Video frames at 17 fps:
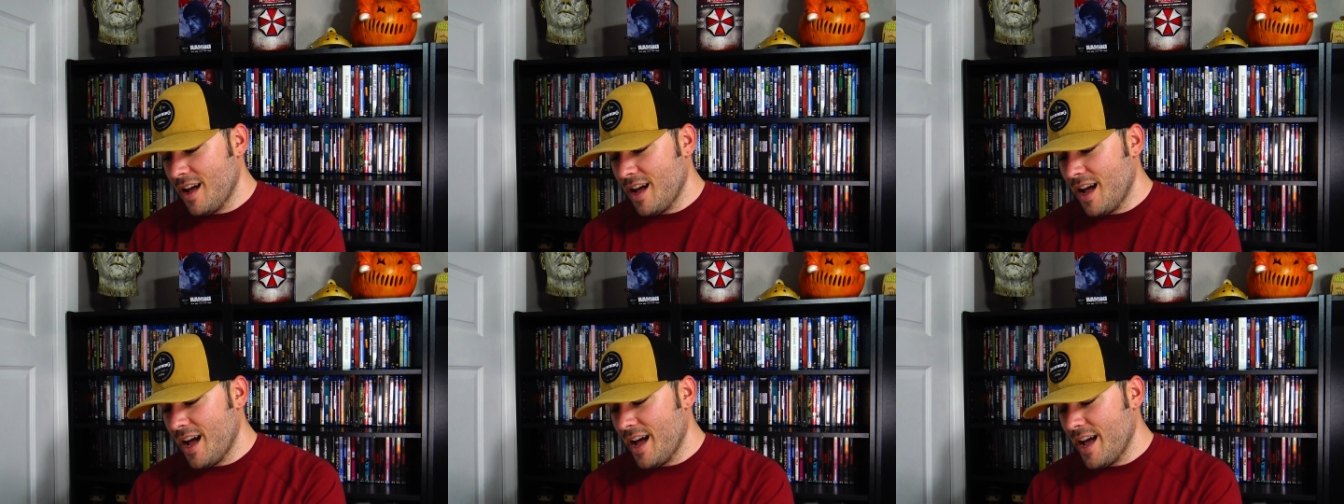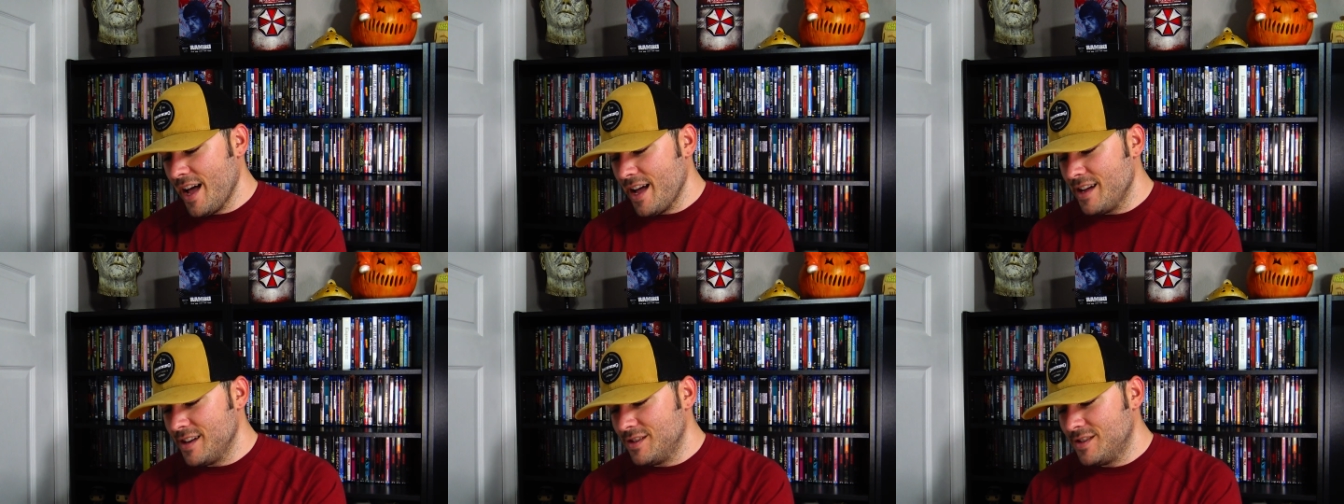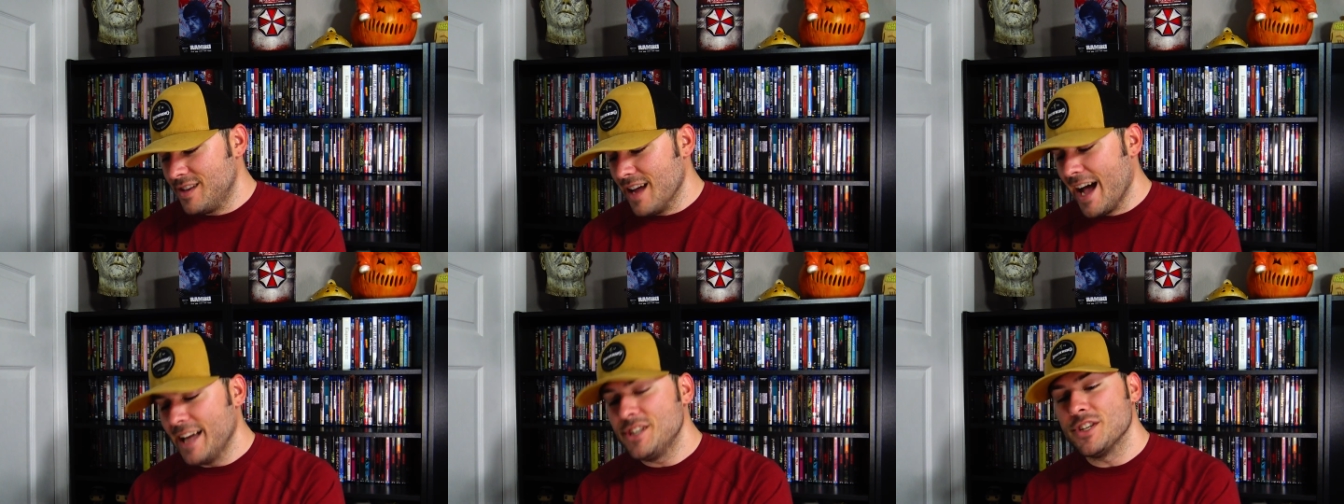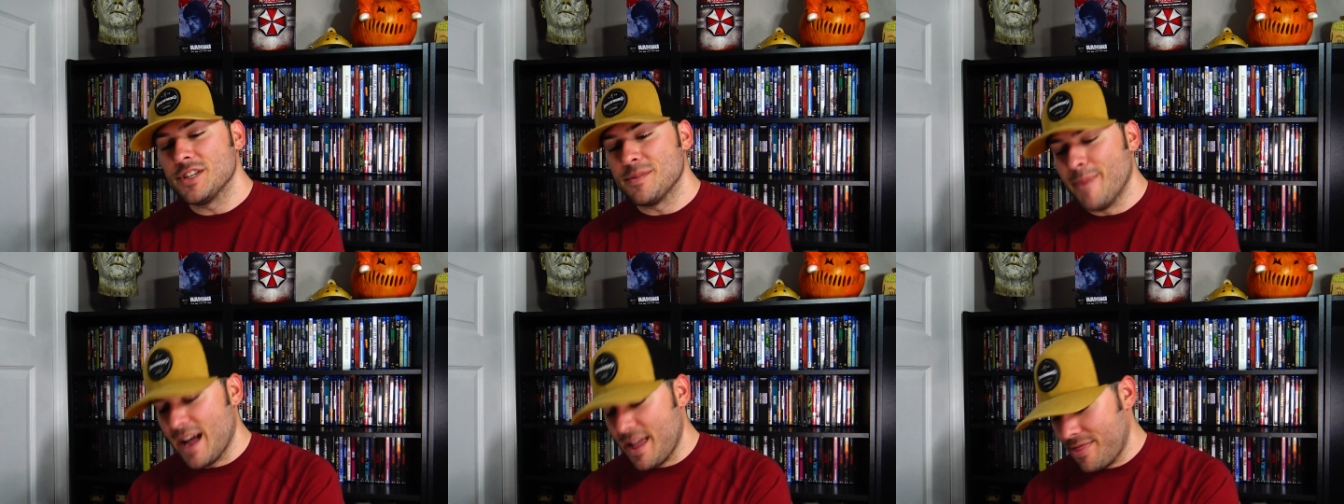I
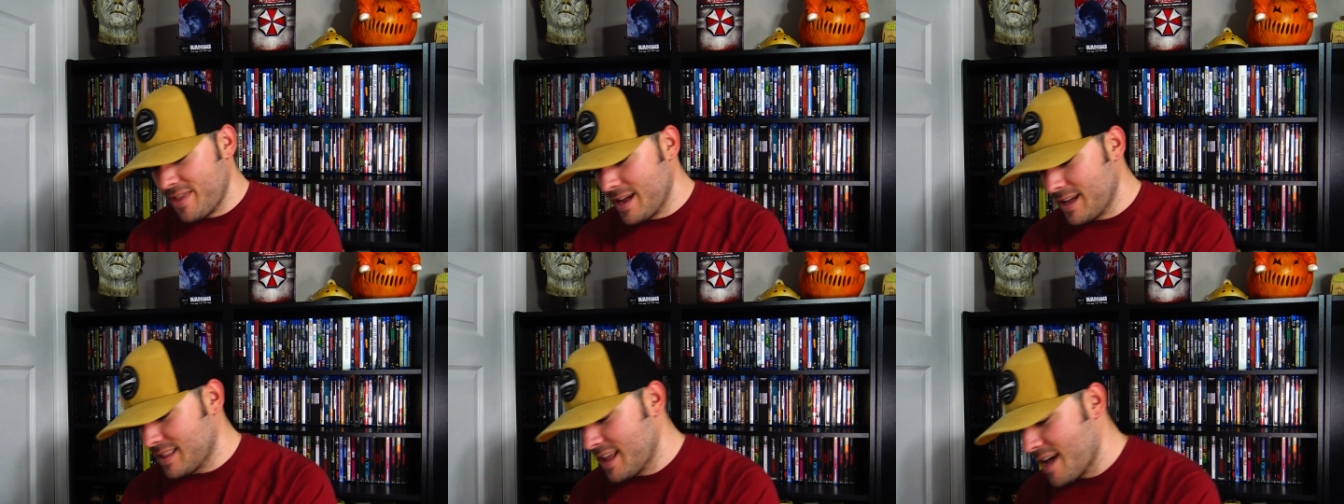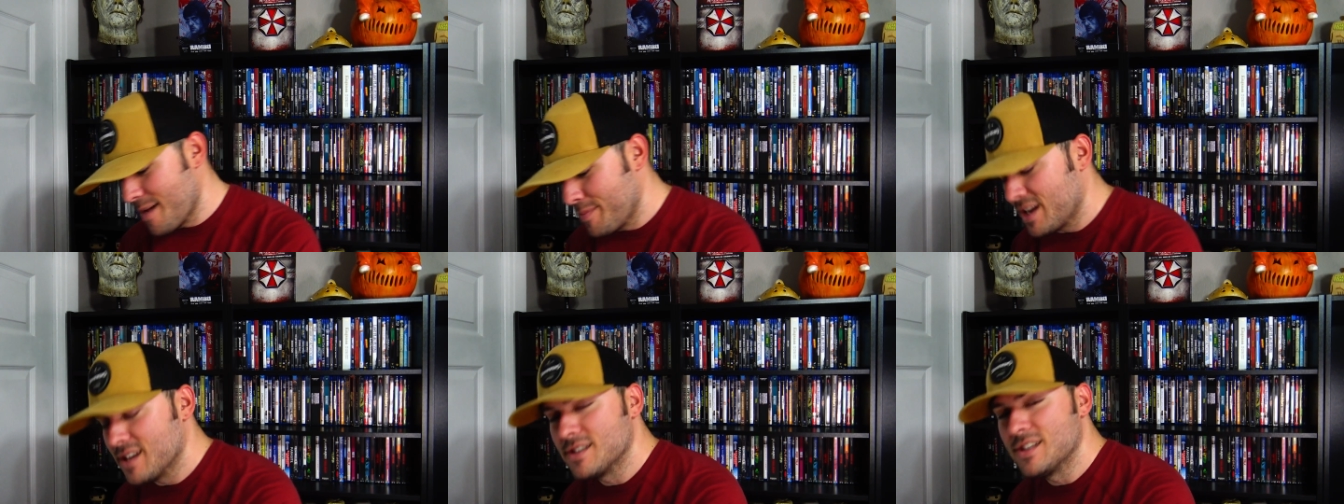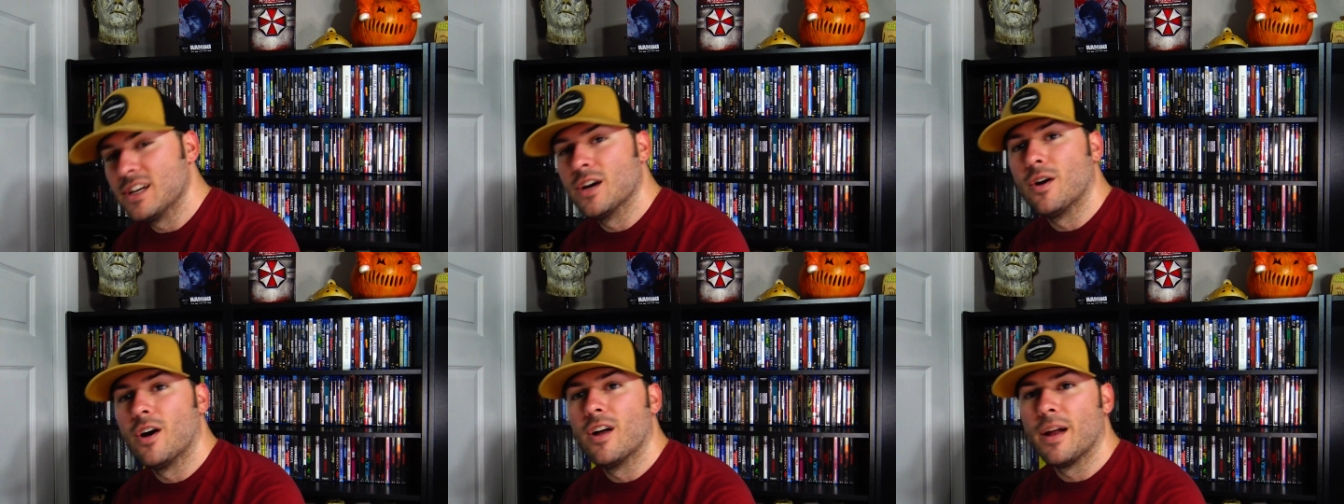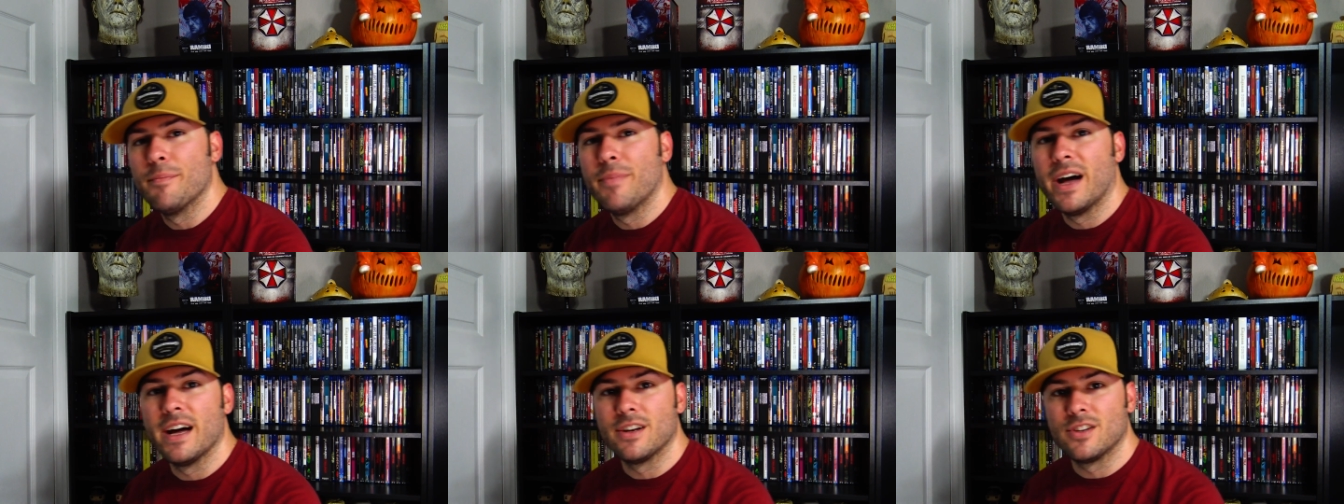just might think that because
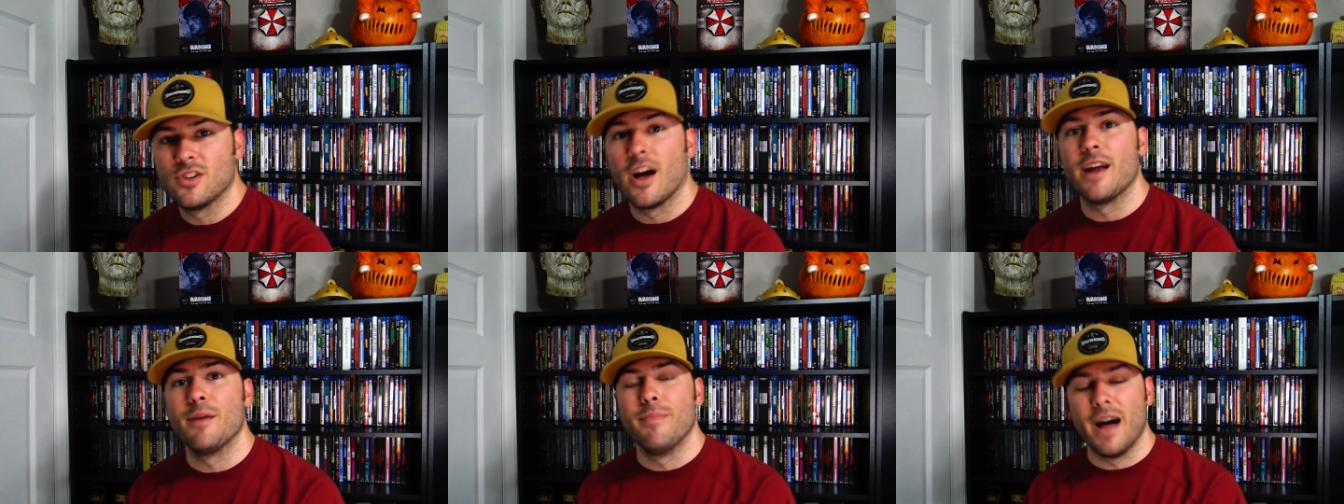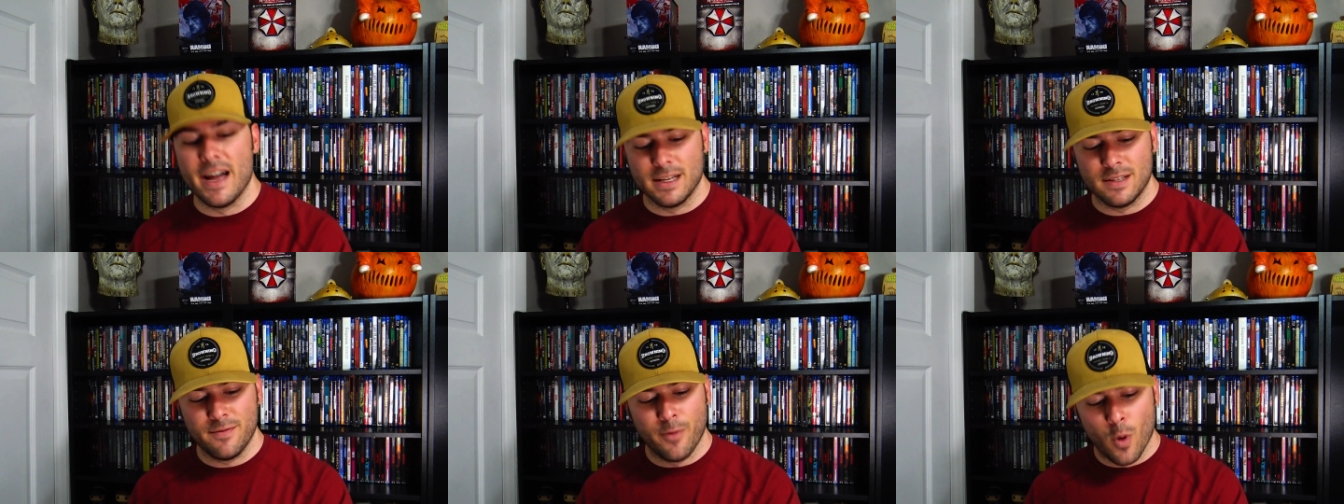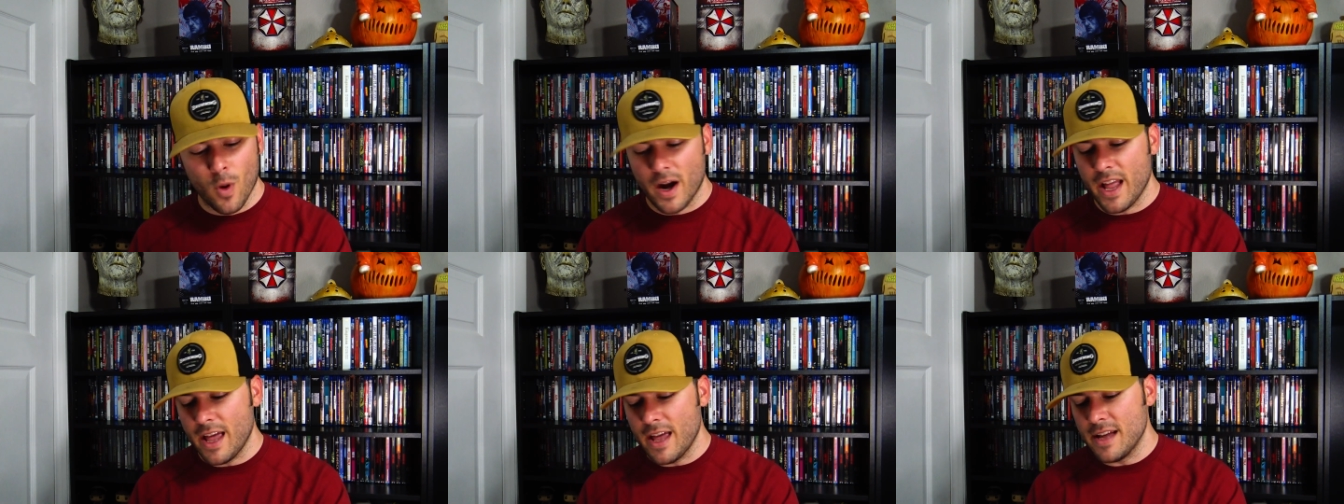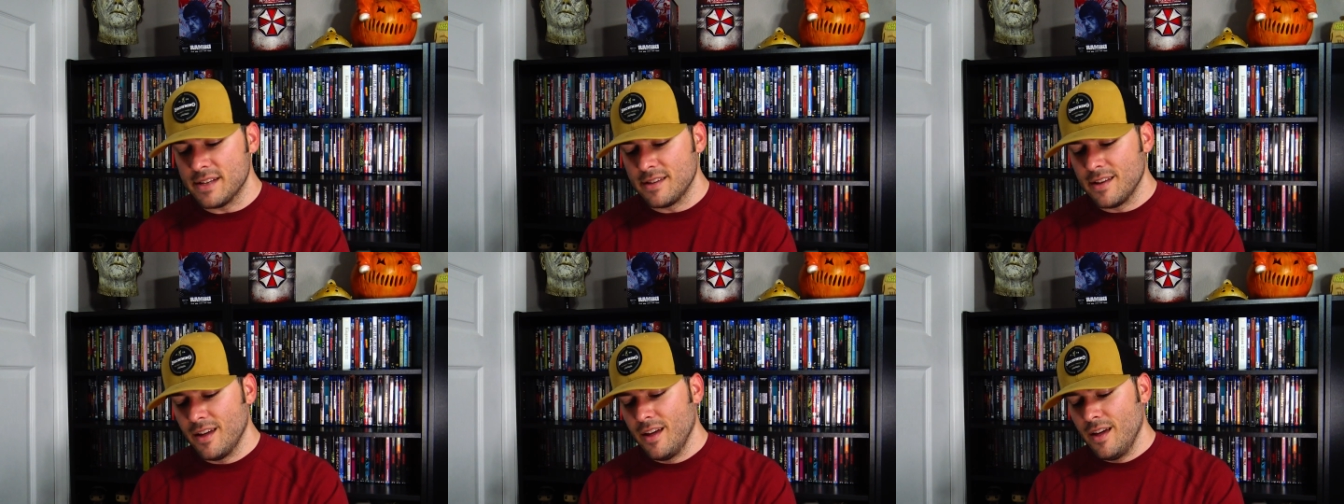all I try to buy is
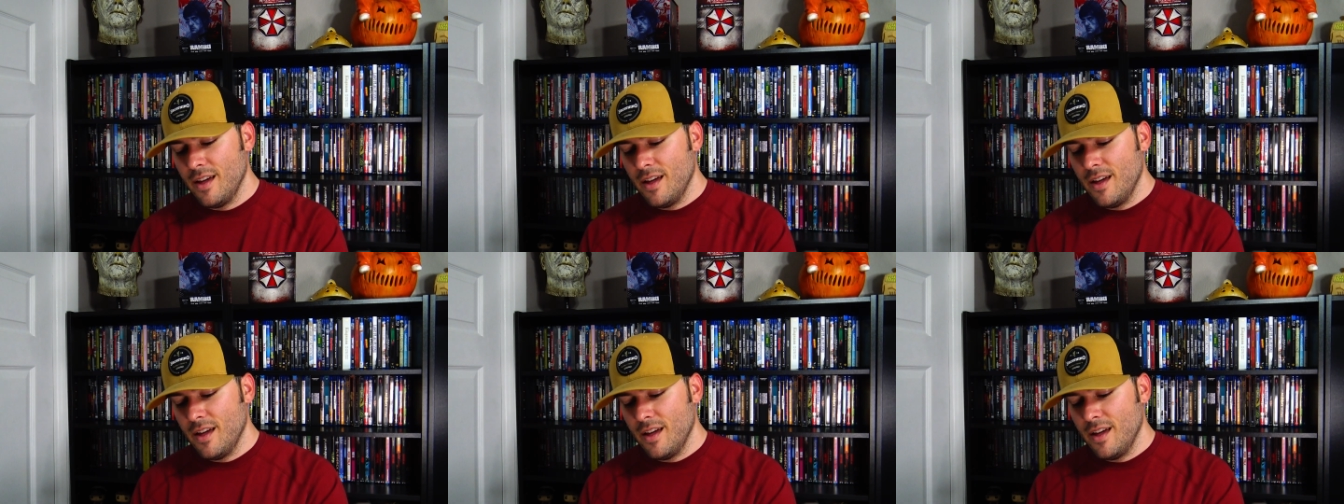4Ks.